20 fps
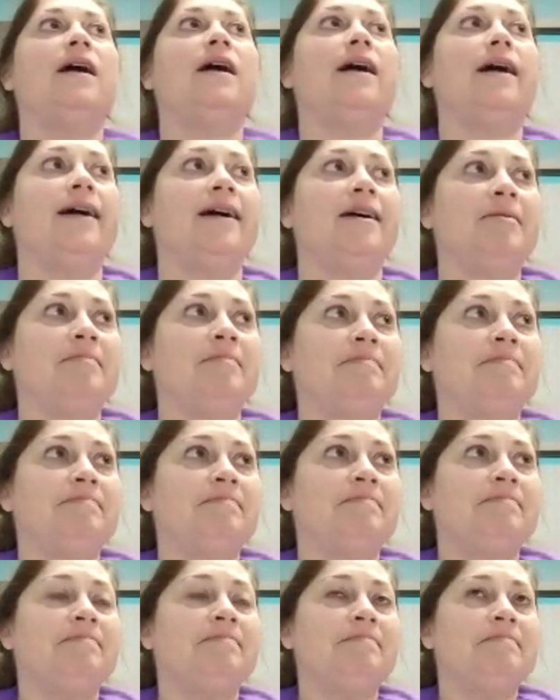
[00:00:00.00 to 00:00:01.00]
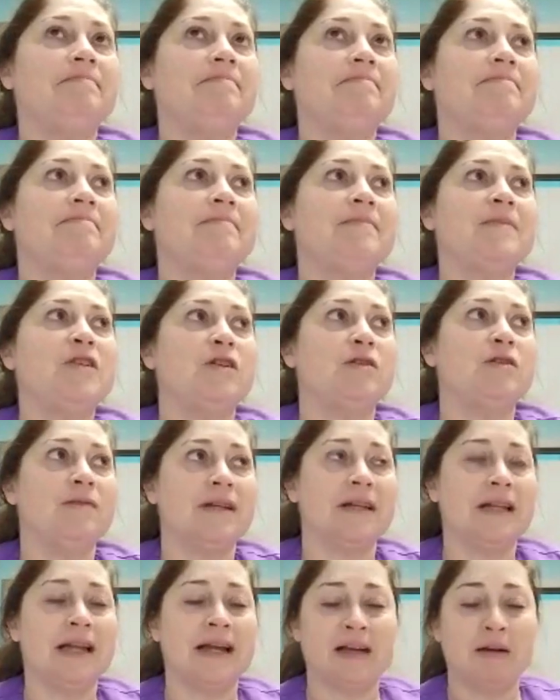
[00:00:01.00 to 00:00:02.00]
um
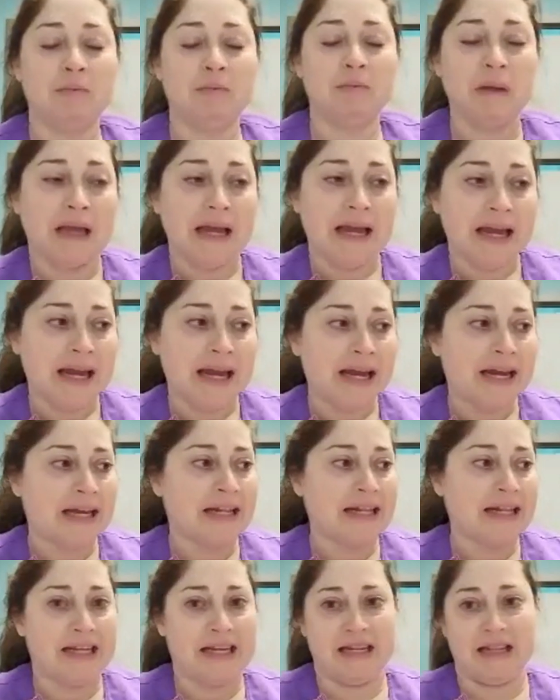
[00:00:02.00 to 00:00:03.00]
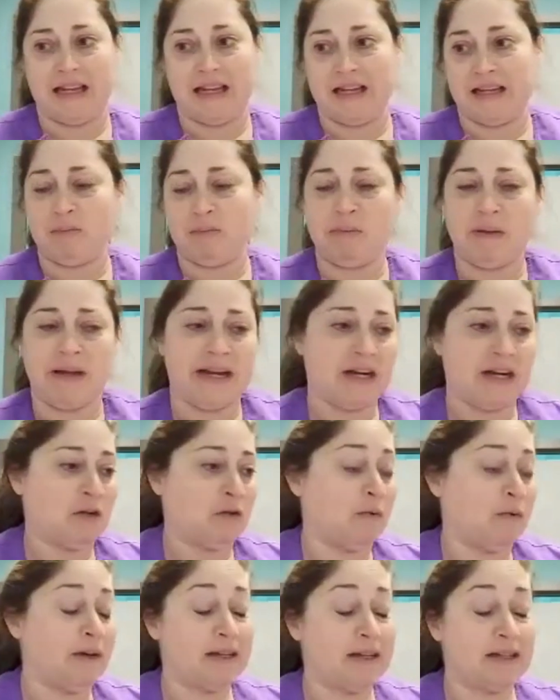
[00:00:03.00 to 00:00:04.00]
doing like a plank and then like a plank
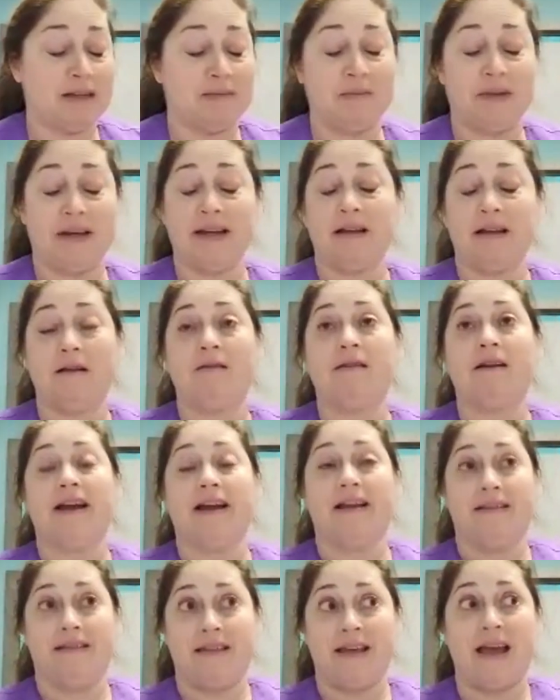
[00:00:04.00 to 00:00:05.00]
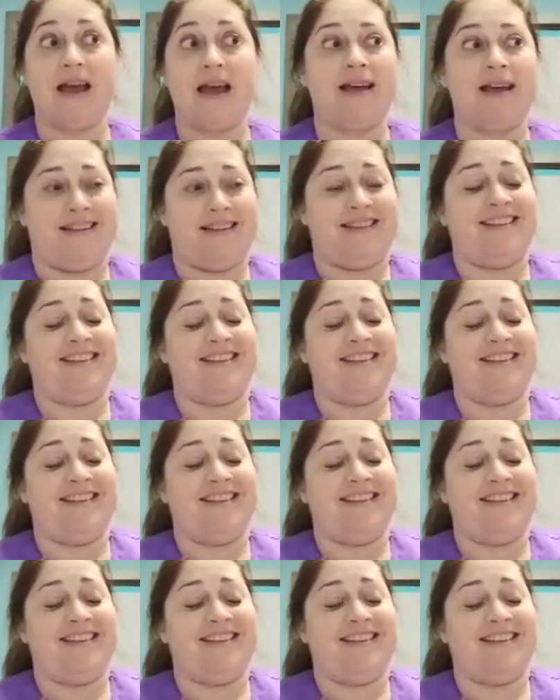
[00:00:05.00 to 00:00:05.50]
twist, I'm like, okay, that